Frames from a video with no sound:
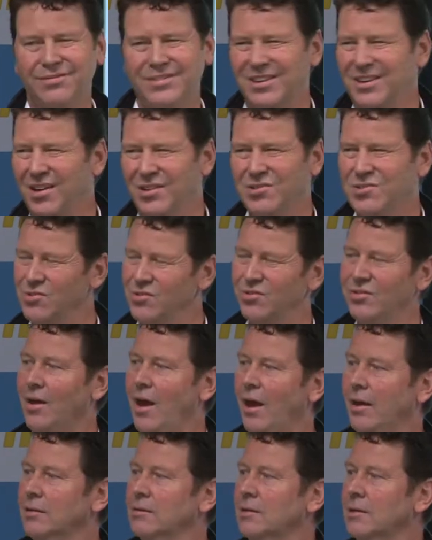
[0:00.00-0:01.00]
You don't do
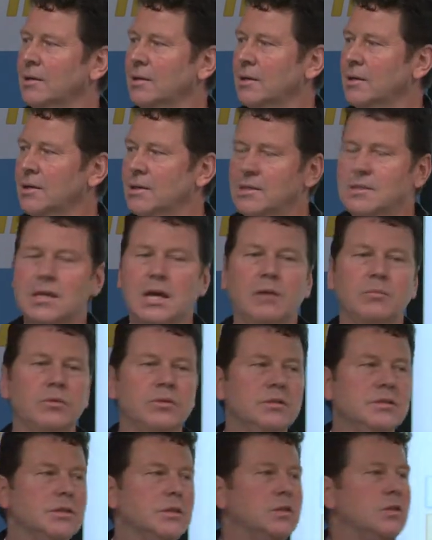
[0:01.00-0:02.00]
that. Same
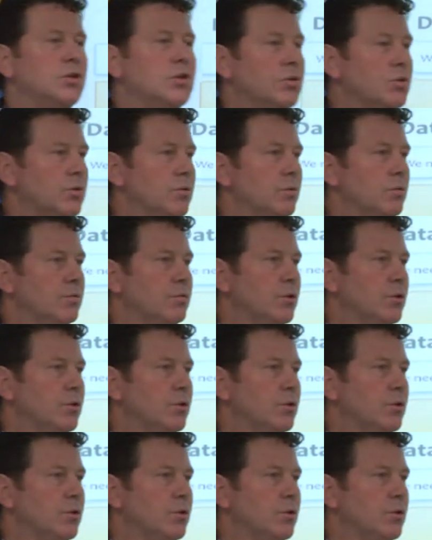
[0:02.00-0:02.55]
with D Q.